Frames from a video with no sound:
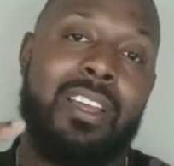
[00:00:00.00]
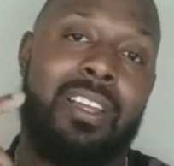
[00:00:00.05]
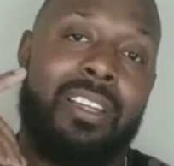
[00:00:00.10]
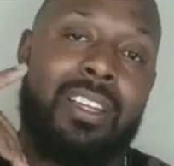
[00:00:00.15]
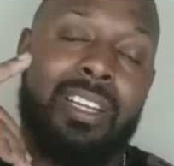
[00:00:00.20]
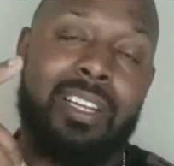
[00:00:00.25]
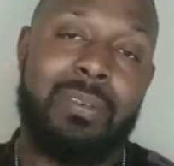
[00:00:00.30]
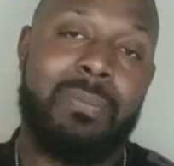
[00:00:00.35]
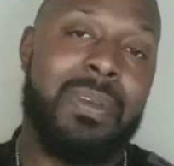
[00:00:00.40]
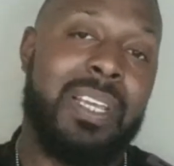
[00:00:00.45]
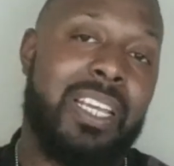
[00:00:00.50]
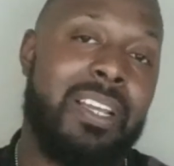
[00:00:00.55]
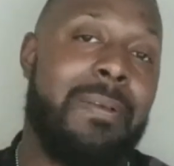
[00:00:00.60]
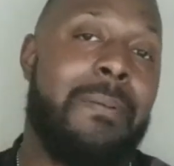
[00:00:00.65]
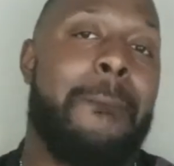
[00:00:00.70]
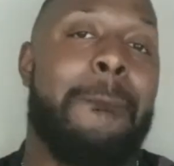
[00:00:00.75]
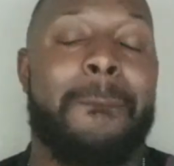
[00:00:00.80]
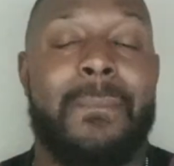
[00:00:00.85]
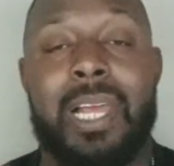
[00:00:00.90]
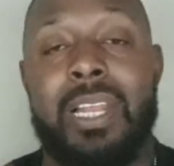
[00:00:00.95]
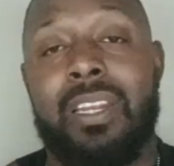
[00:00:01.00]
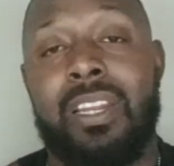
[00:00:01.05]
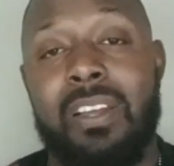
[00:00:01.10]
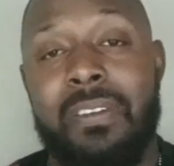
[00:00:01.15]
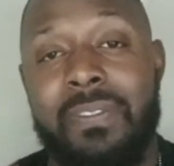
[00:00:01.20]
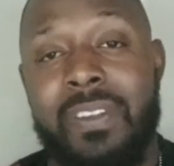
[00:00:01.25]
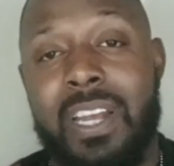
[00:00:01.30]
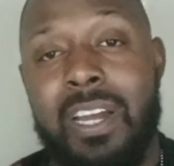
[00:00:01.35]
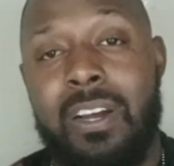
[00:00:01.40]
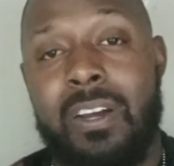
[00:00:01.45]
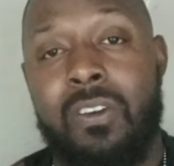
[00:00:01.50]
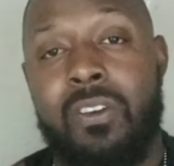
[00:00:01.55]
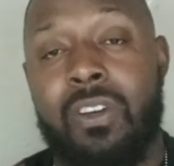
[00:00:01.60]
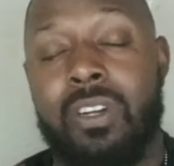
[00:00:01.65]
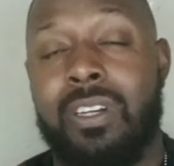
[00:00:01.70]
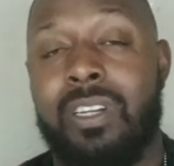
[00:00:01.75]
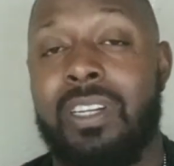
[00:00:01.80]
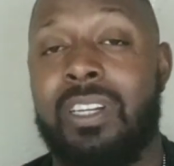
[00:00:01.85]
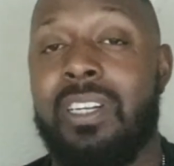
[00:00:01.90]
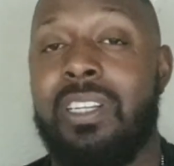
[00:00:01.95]
look, man, I love
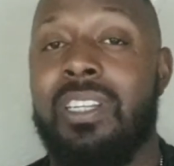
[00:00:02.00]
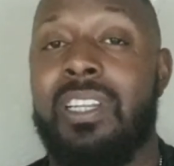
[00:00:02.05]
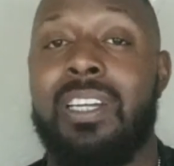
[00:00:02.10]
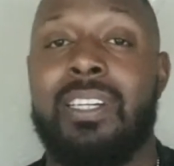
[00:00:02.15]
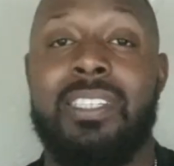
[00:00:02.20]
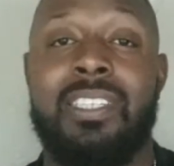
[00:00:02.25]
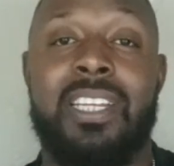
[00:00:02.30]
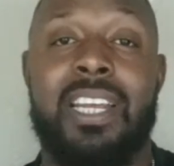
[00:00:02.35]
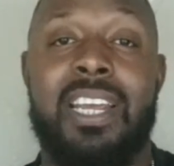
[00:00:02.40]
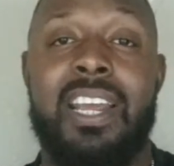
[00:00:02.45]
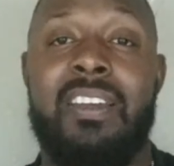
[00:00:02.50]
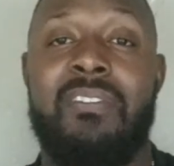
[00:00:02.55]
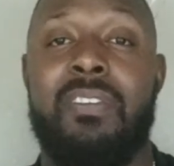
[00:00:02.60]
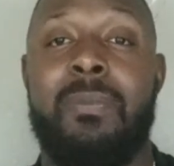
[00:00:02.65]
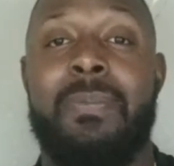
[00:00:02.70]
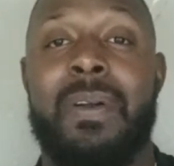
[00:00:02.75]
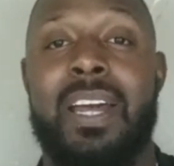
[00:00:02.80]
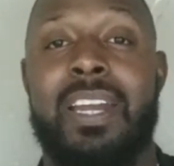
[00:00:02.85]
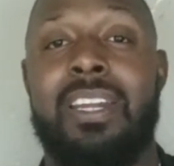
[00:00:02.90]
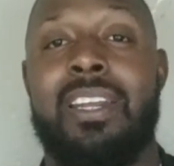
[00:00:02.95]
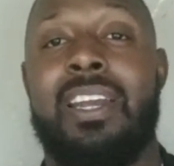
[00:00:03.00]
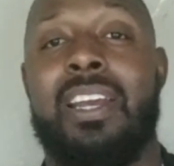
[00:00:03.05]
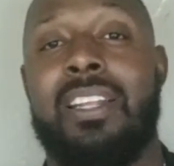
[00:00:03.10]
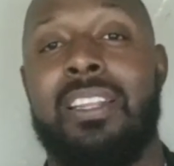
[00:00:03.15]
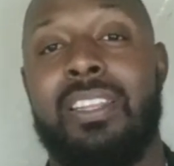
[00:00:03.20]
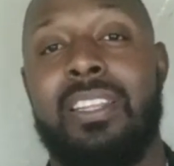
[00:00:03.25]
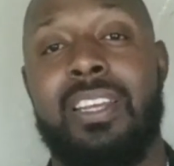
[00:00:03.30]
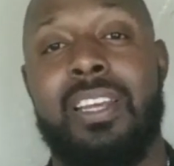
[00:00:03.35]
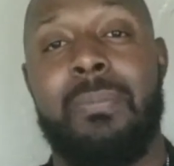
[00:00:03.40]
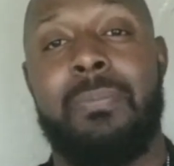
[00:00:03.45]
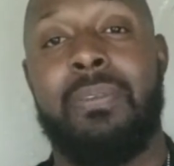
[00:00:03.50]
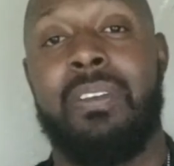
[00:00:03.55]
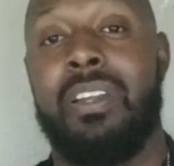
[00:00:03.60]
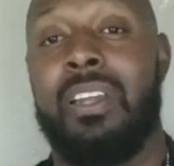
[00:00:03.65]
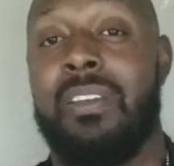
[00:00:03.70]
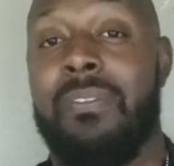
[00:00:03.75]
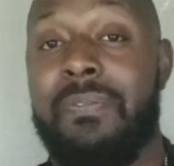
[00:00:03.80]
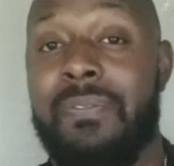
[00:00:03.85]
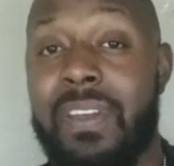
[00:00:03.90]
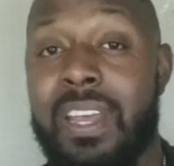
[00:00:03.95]
y'all. Good luck to everybody out there
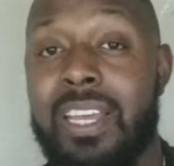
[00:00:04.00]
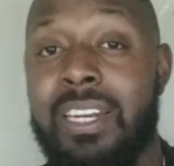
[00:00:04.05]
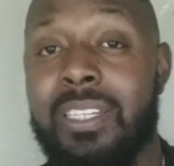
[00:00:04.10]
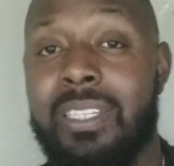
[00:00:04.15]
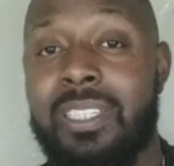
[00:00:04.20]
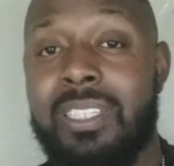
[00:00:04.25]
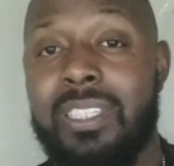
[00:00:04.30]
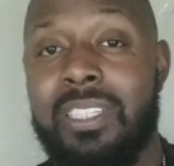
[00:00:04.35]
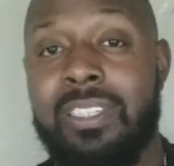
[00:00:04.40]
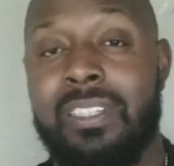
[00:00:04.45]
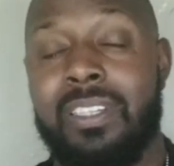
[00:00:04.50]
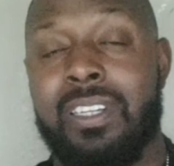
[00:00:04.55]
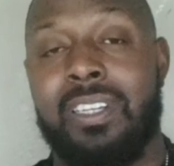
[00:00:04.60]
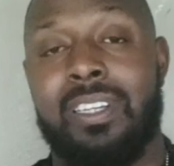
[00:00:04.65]
playing fantasy.